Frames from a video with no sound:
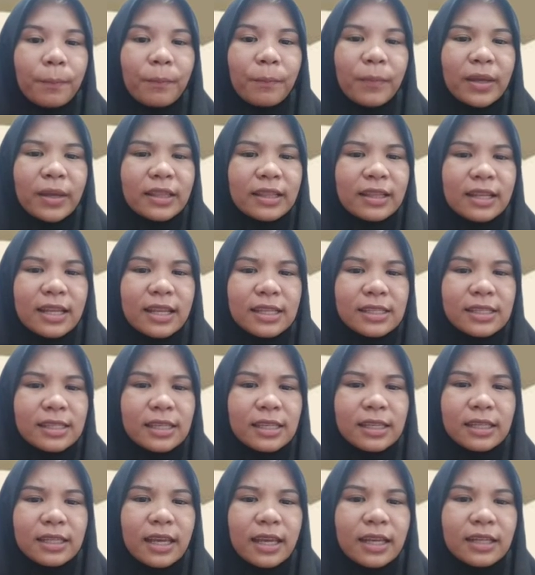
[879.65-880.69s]
but less
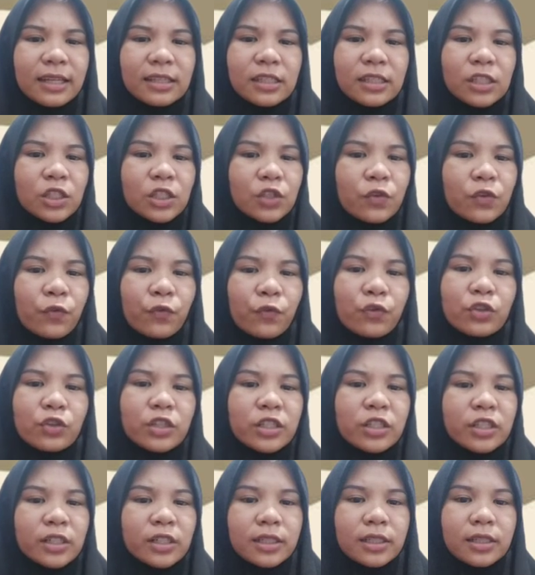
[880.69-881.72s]
in English
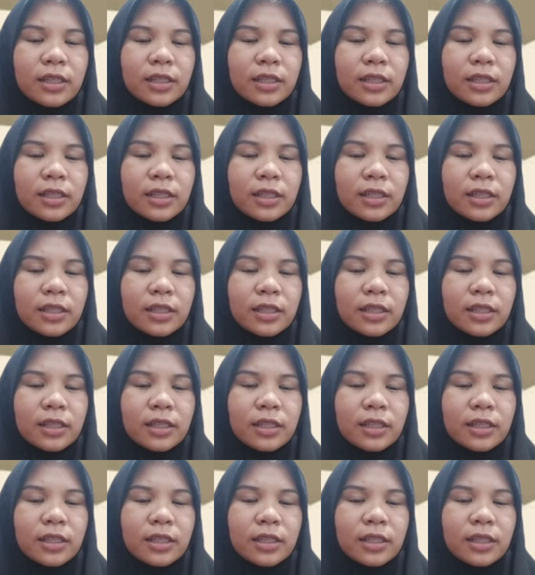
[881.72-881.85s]
function.